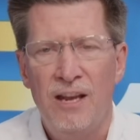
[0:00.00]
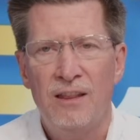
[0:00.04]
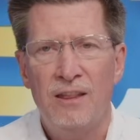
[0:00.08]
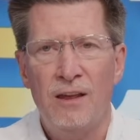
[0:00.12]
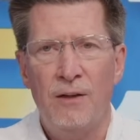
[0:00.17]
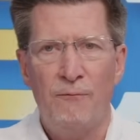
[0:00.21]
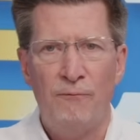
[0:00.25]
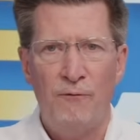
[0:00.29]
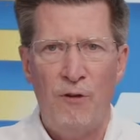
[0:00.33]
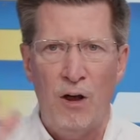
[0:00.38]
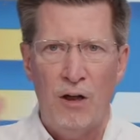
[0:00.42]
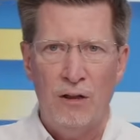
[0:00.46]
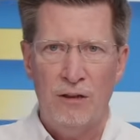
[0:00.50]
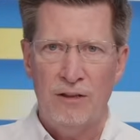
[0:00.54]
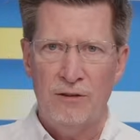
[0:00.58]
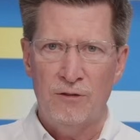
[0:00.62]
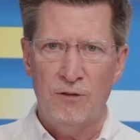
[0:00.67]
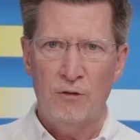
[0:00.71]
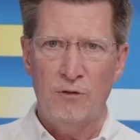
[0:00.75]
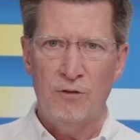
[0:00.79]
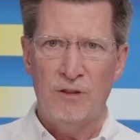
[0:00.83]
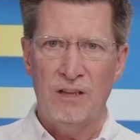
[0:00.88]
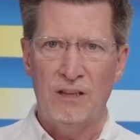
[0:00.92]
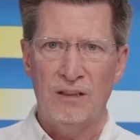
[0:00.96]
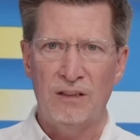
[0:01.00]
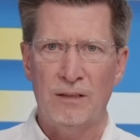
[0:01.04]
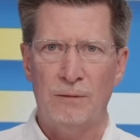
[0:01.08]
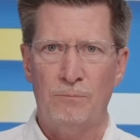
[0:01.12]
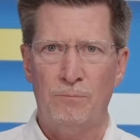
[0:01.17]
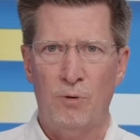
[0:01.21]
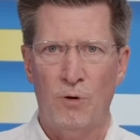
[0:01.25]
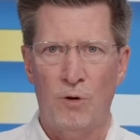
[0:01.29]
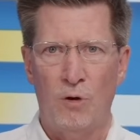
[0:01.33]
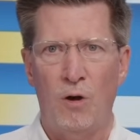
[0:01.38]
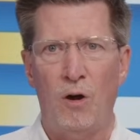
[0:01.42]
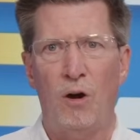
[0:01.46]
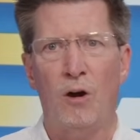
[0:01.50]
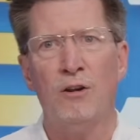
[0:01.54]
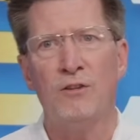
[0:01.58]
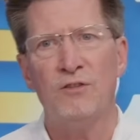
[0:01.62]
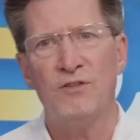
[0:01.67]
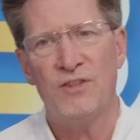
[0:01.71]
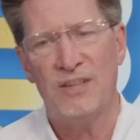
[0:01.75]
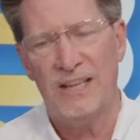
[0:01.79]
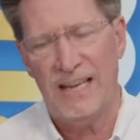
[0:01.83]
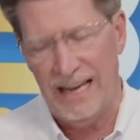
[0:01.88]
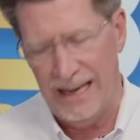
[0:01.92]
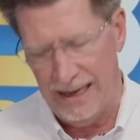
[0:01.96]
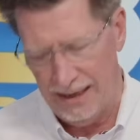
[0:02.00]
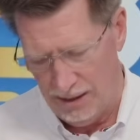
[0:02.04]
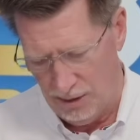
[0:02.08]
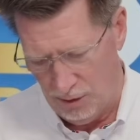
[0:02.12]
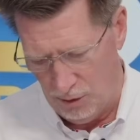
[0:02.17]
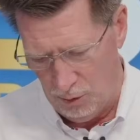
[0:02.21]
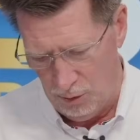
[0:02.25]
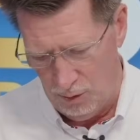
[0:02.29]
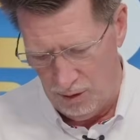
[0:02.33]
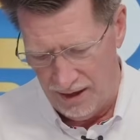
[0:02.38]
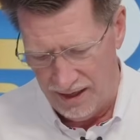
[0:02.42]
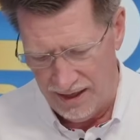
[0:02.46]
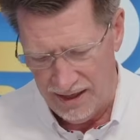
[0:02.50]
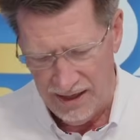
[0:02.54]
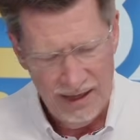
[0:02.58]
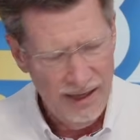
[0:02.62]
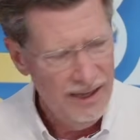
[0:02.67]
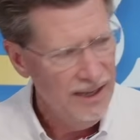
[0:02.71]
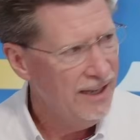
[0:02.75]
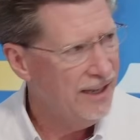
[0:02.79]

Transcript: that fall under the liberal arts category.